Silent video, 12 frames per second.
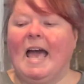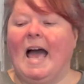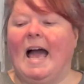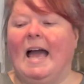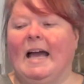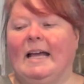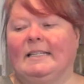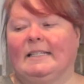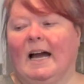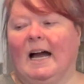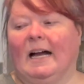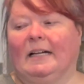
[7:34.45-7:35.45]
And
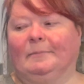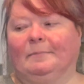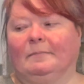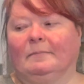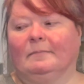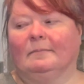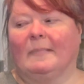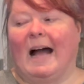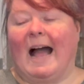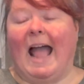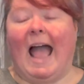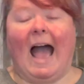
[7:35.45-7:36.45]

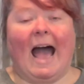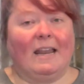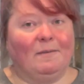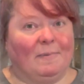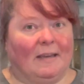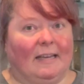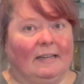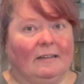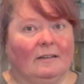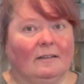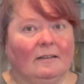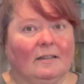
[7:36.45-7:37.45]
I had
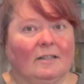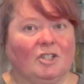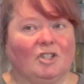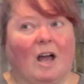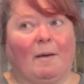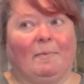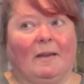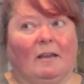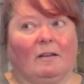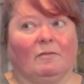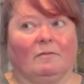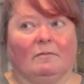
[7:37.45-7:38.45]
been
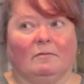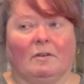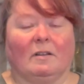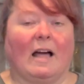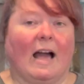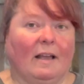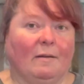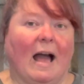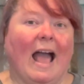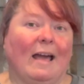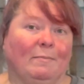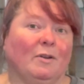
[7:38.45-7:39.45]

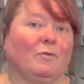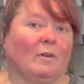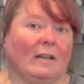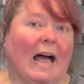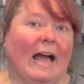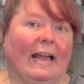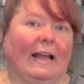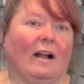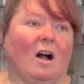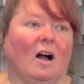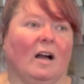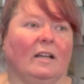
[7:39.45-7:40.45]
relying
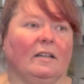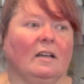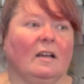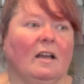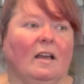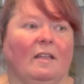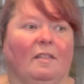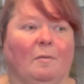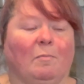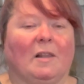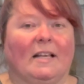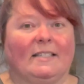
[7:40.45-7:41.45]
on the
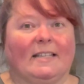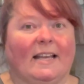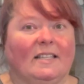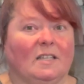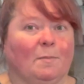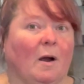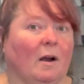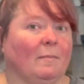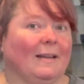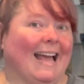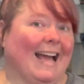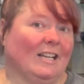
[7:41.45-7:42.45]
plus size
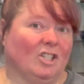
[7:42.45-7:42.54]
department at